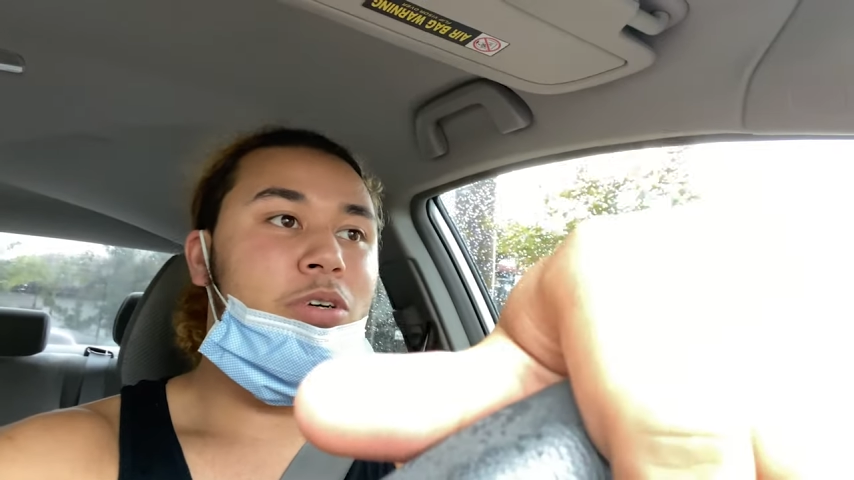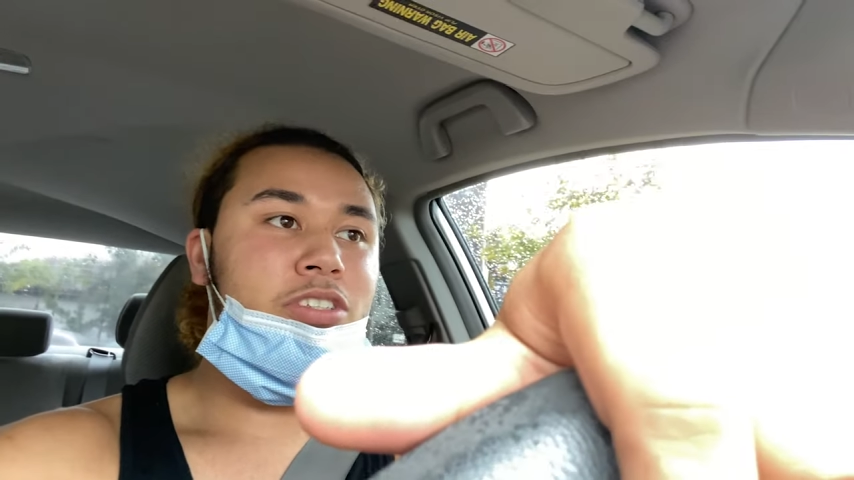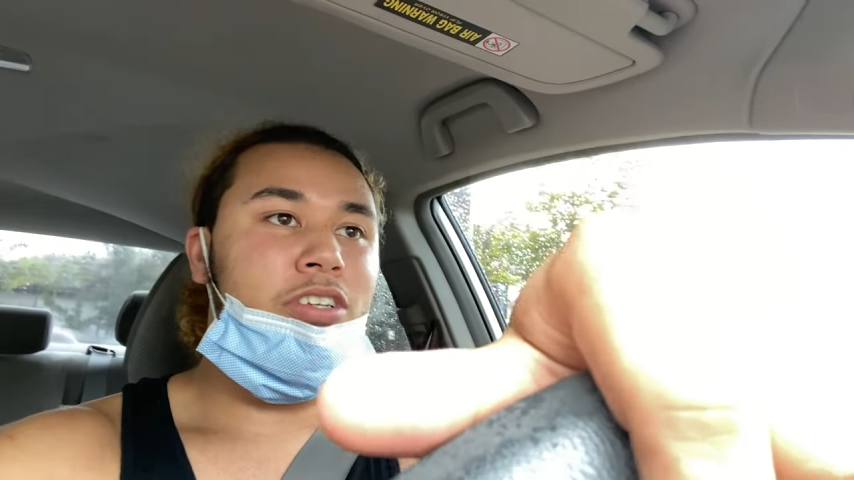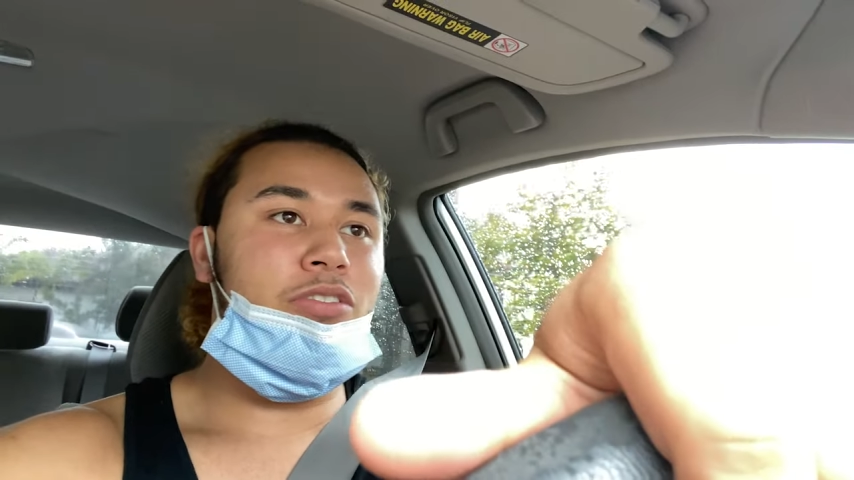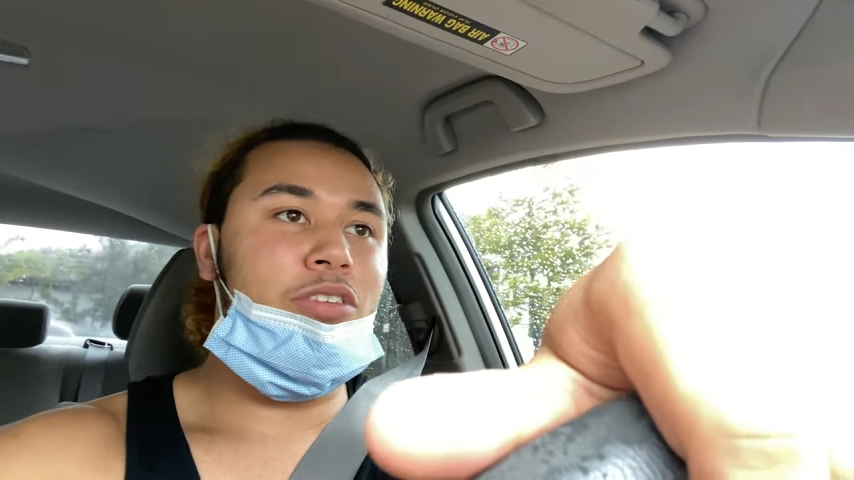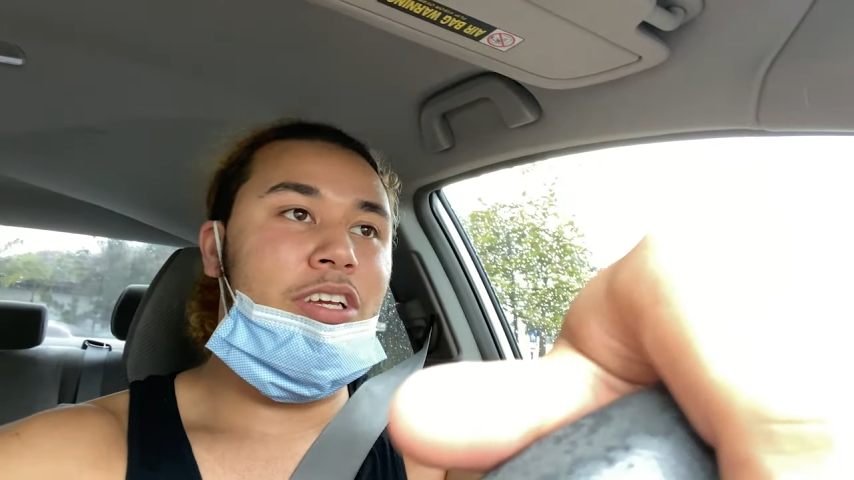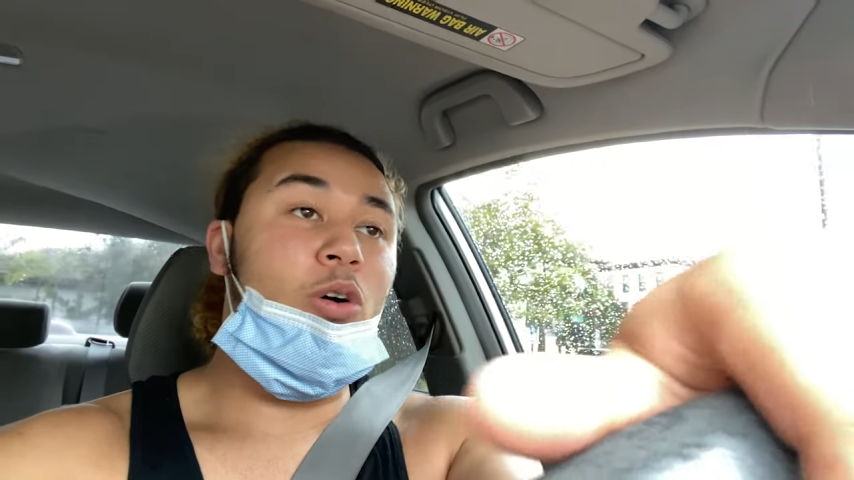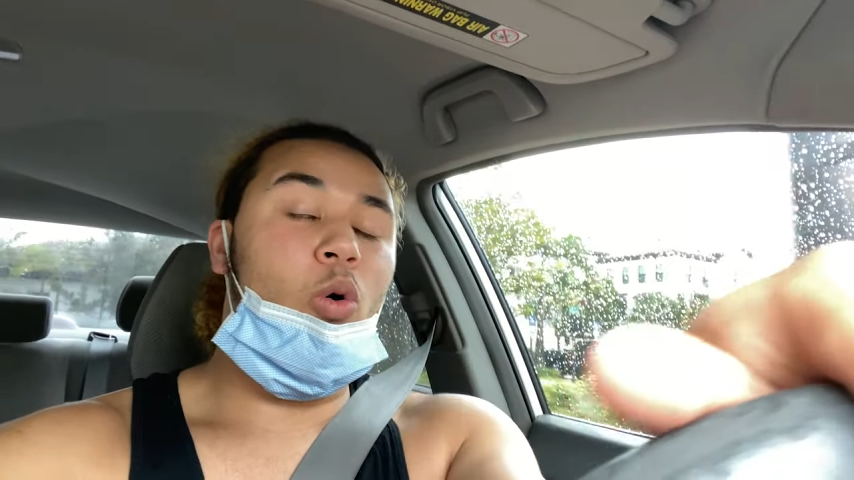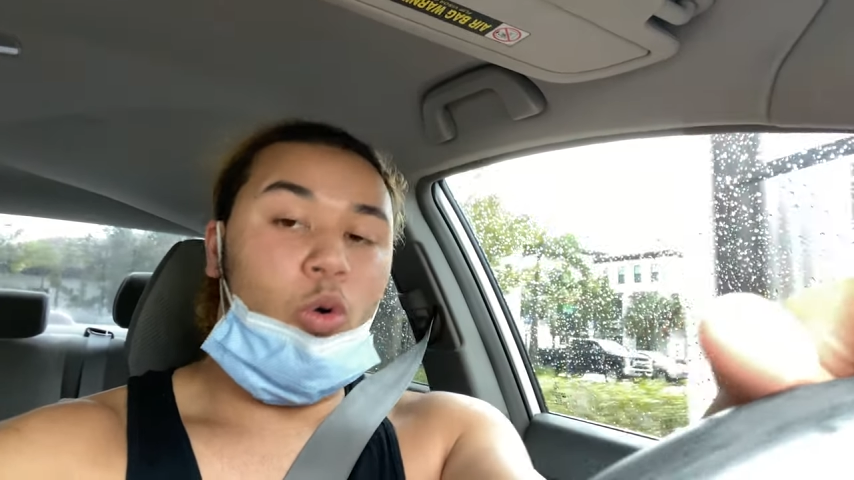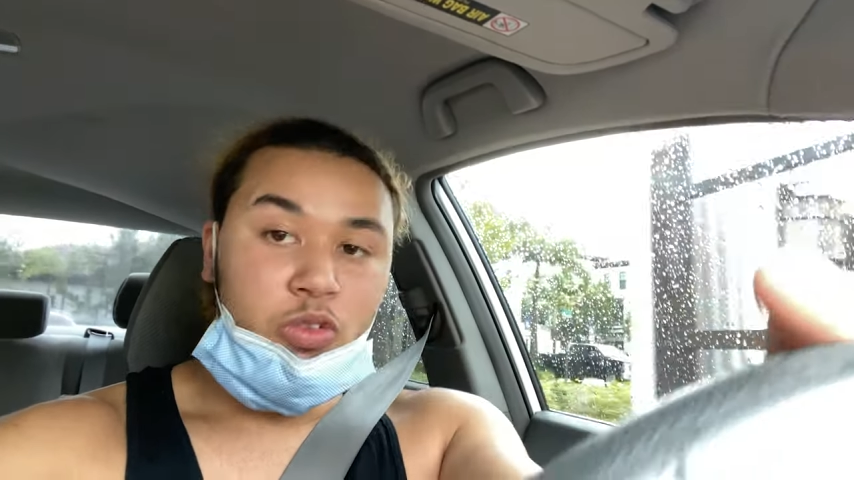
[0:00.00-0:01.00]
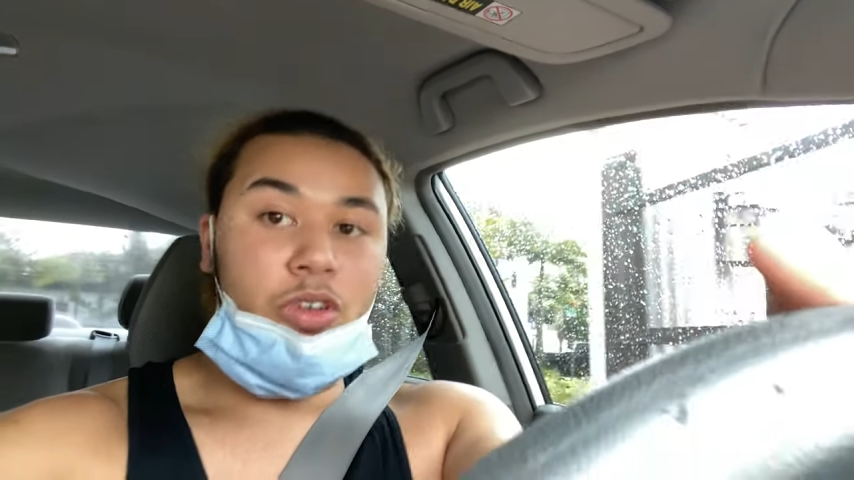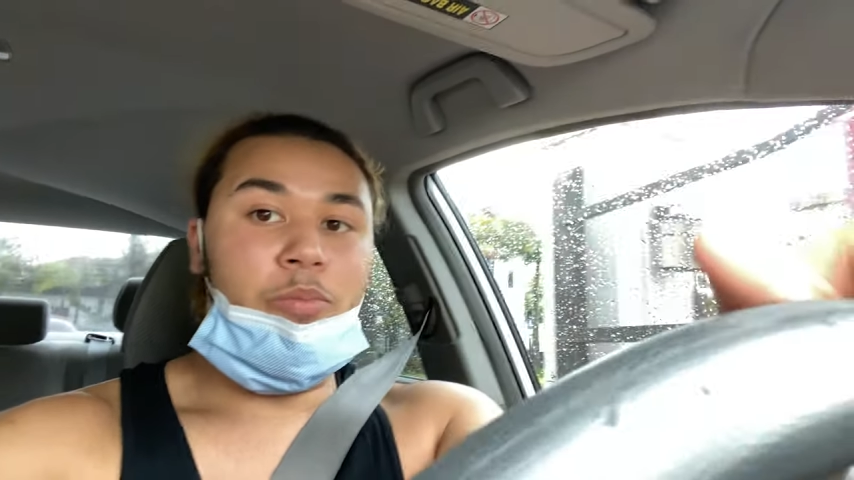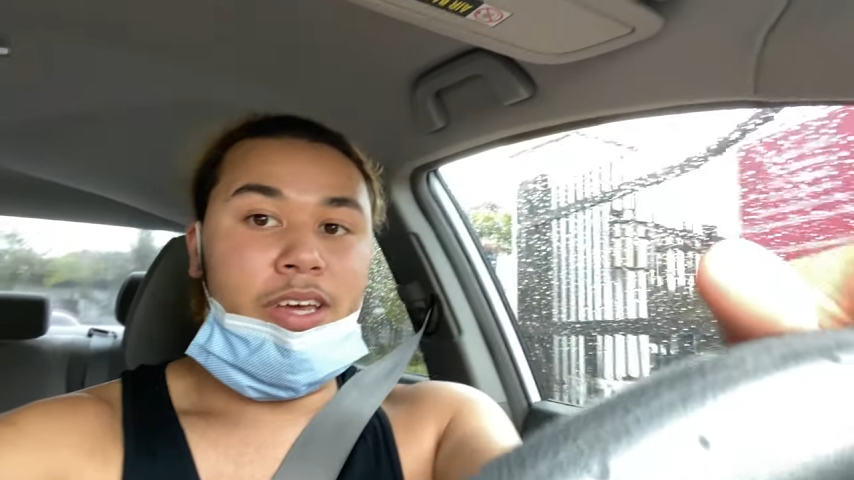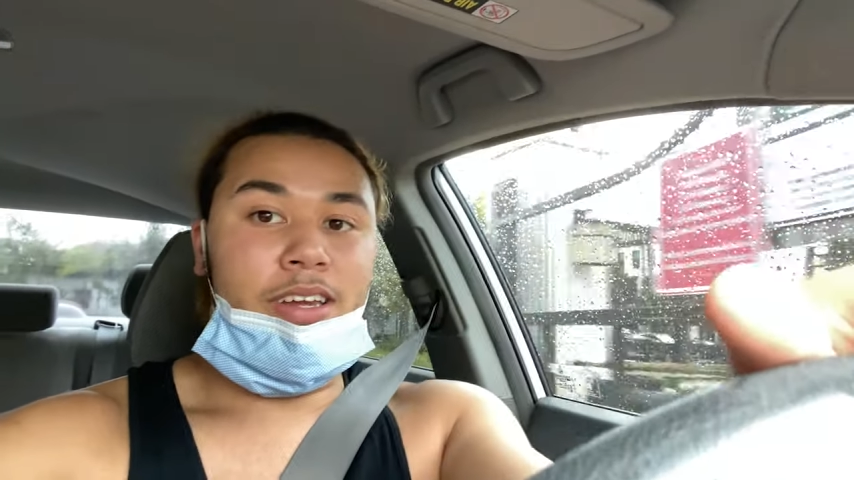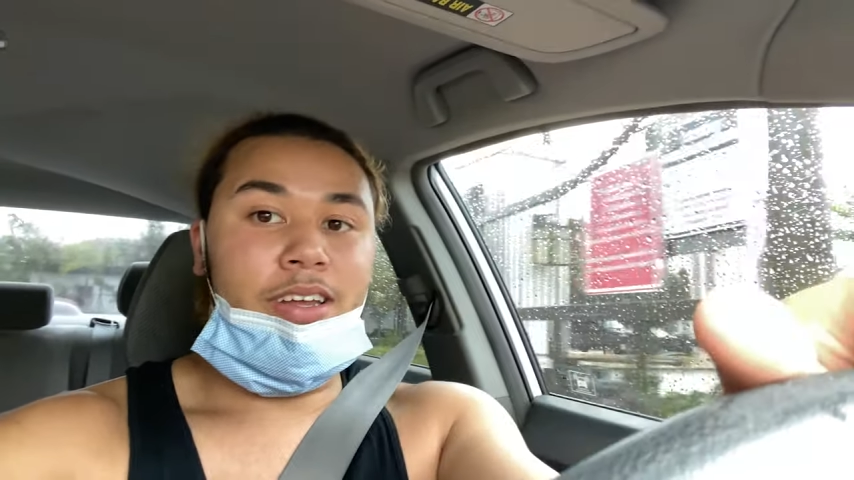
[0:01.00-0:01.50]
which is the
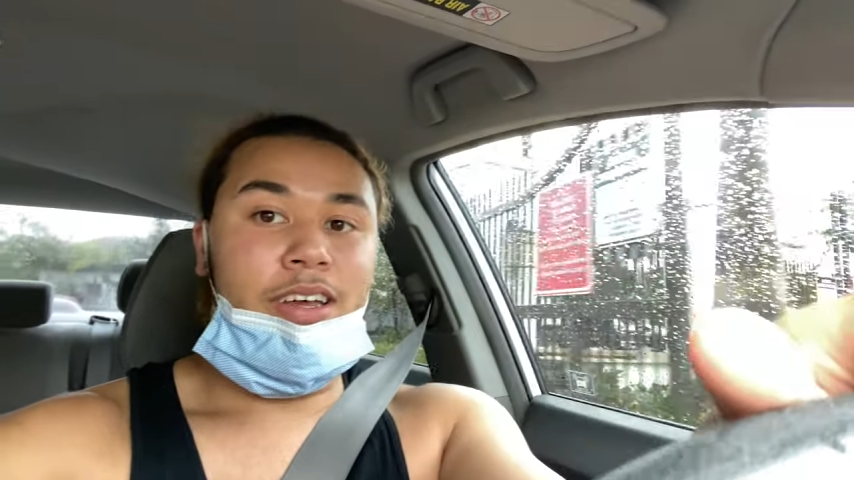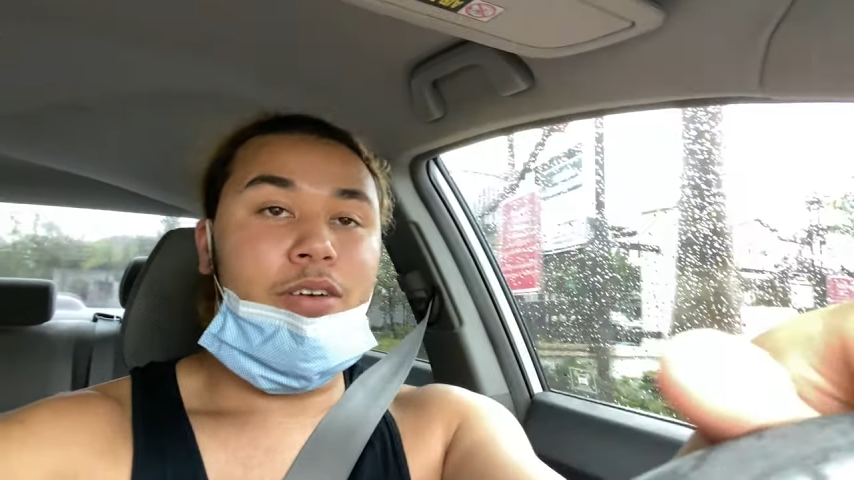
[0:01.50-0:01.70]
ultimate